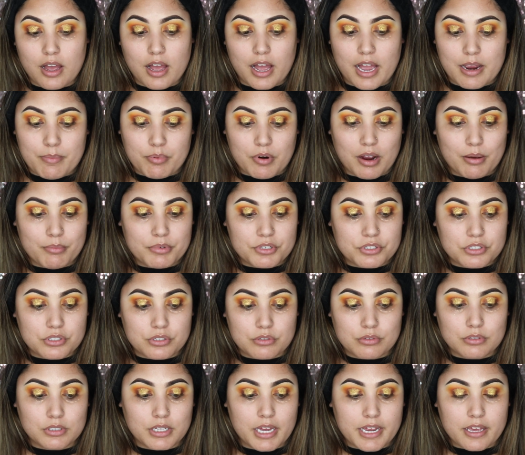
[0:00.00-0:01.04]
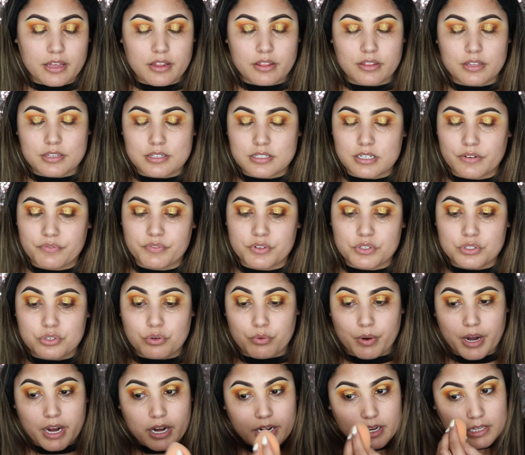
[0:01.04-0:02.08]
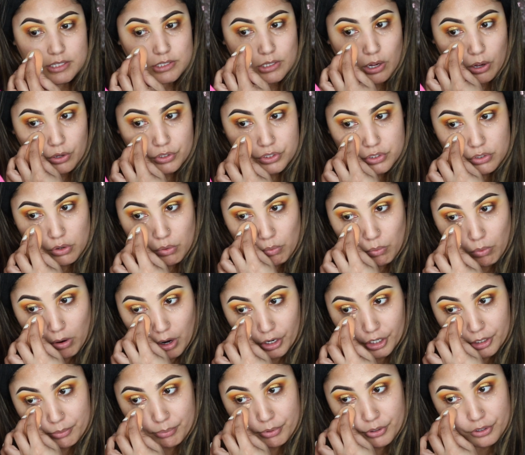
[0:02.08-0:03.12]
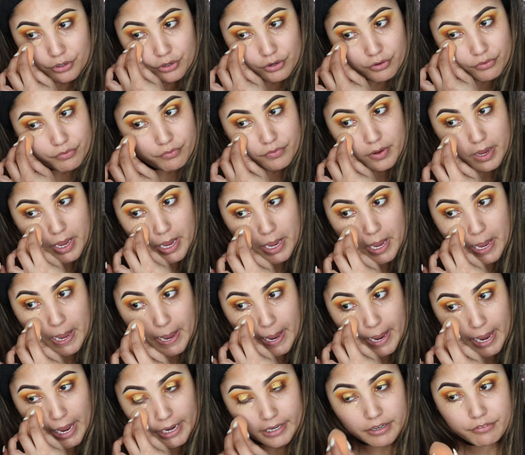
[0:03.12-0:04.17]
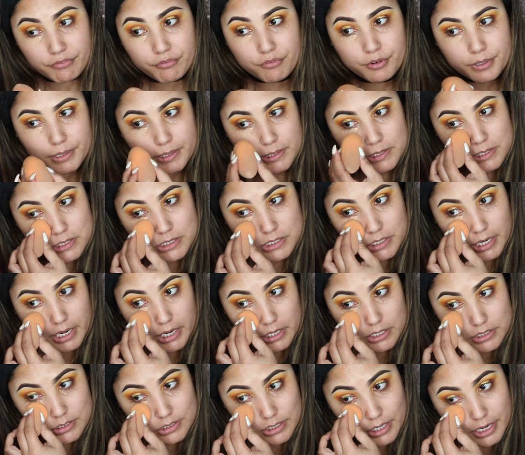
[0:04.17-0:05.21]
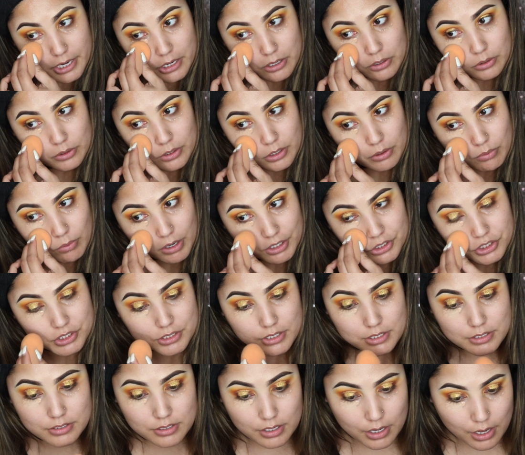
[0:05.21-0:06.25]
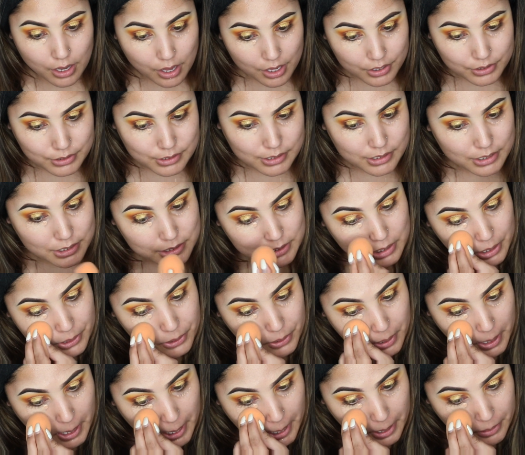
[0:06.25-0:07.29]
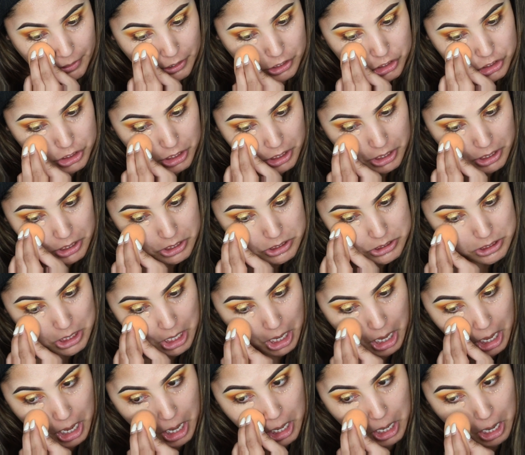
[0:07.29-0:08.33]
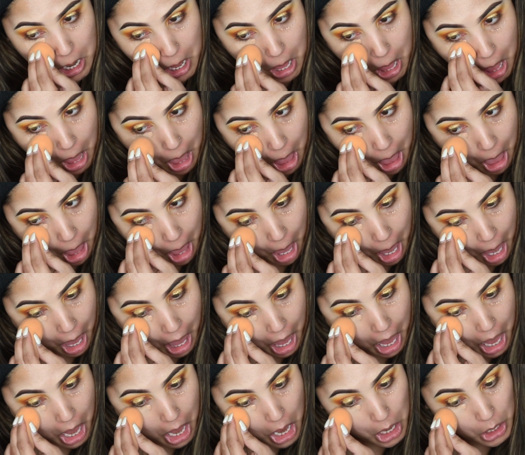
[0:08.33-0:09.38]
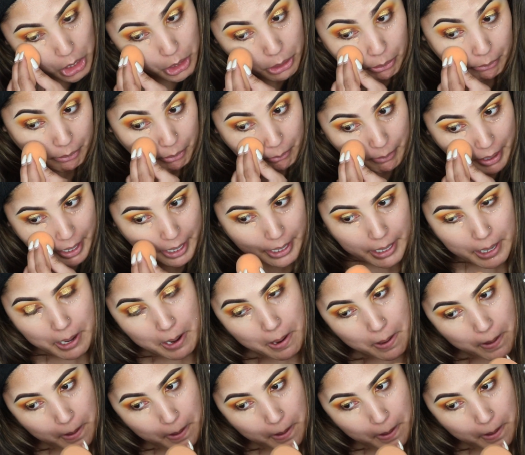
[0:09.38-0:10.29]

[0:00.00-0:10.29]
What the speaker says: I promise you, like, this stuff is great. It's also waterproof and it freaking stays. Like, look, watch this. See this under eye? This shit is like going away.